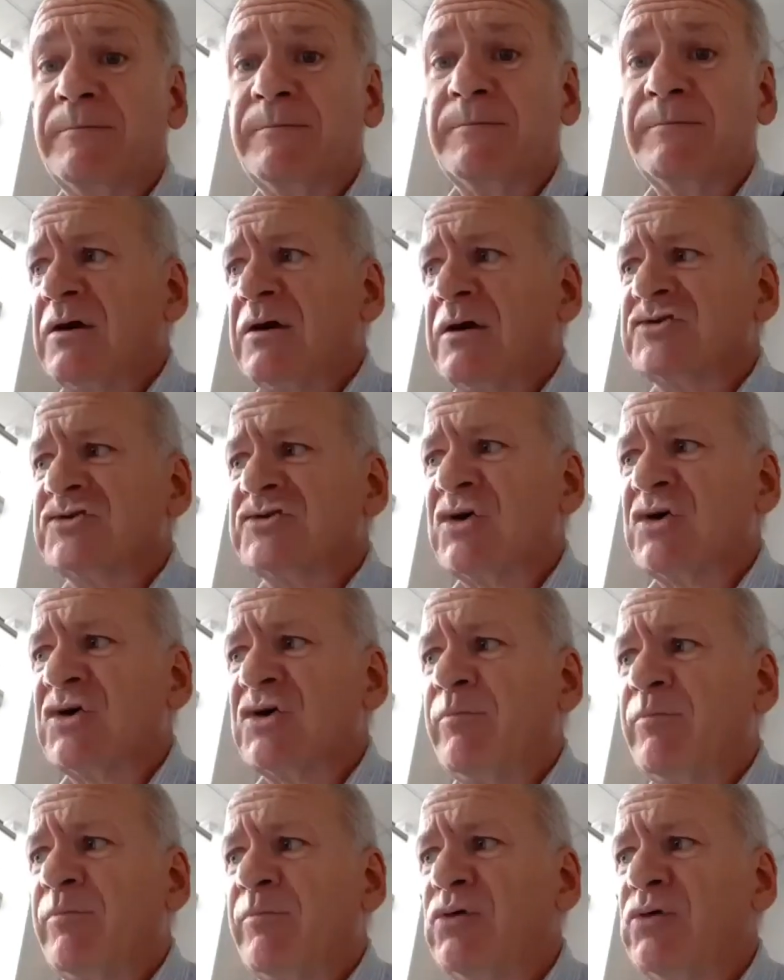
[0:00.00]
So pool
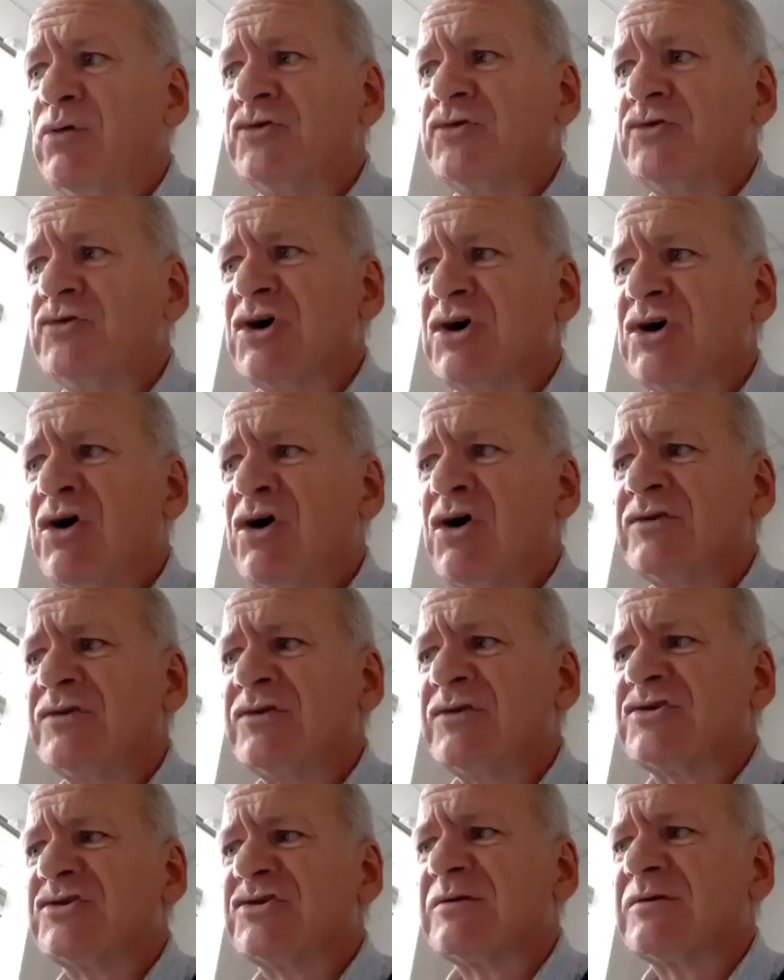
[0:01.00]
science
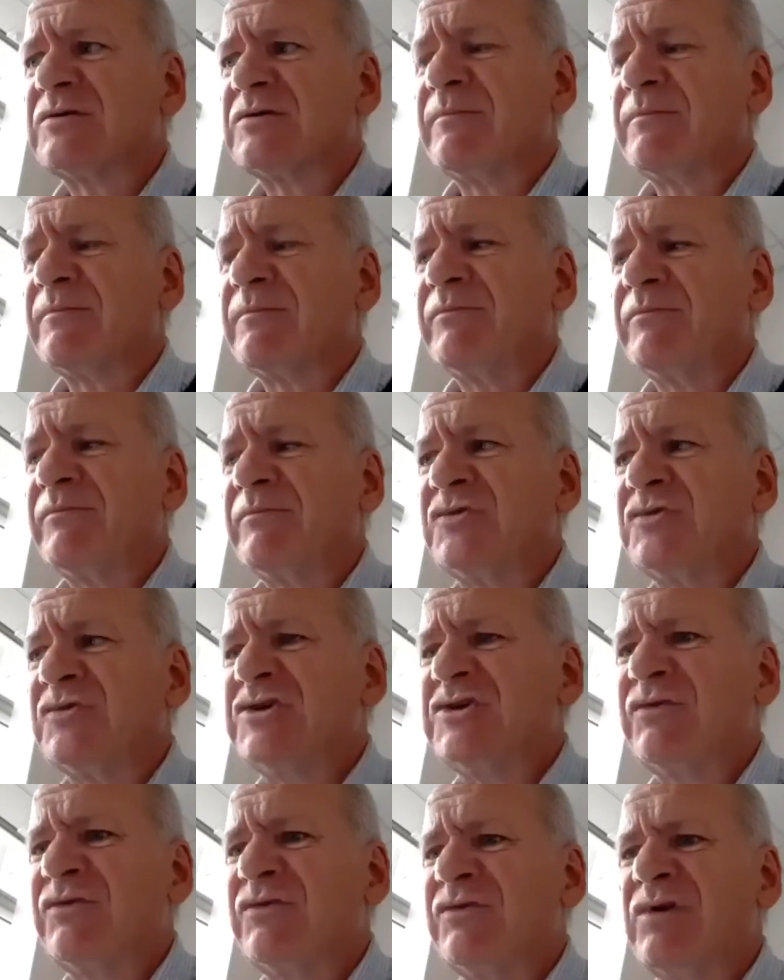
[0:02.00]
generally has
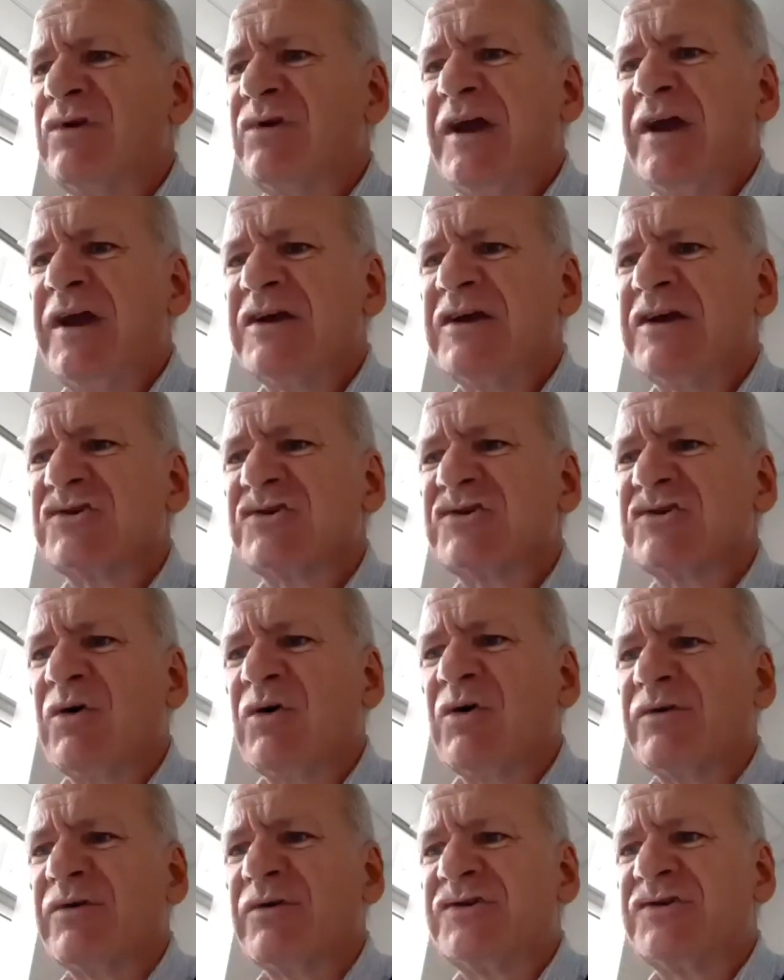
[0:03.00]
got the tick from
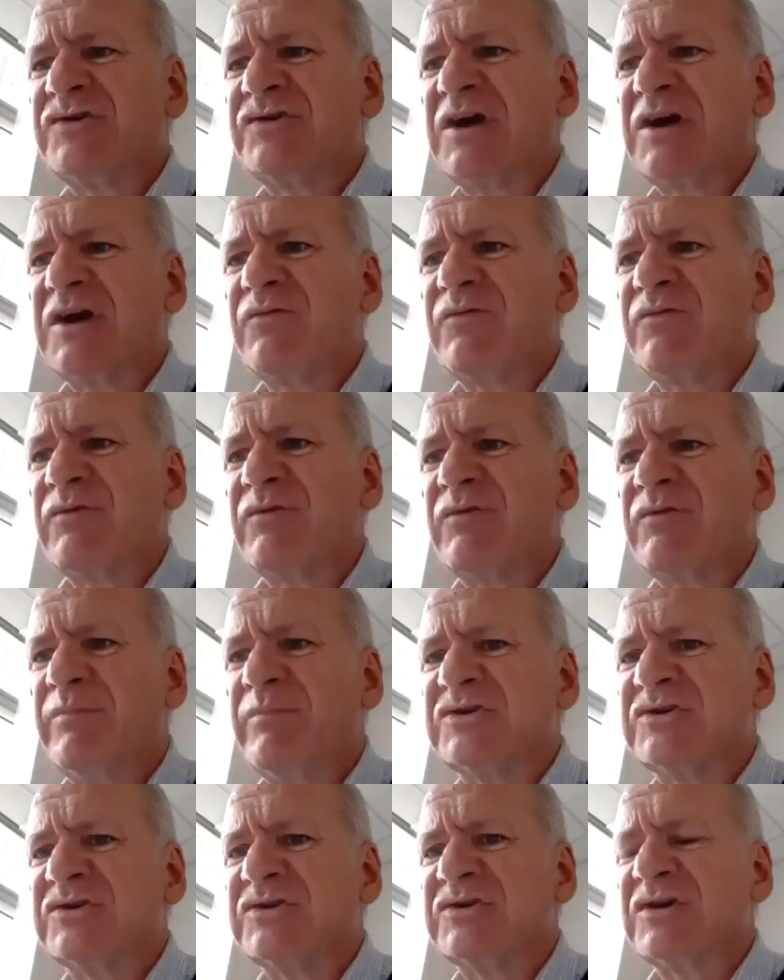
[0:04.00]
business
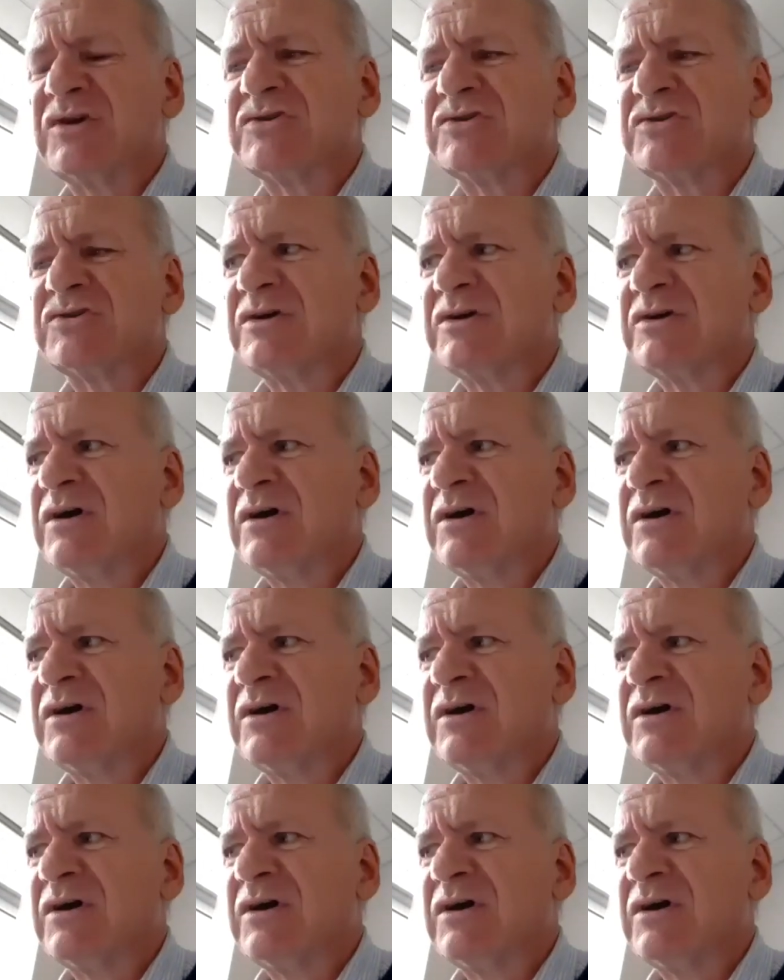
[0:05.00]
because of that.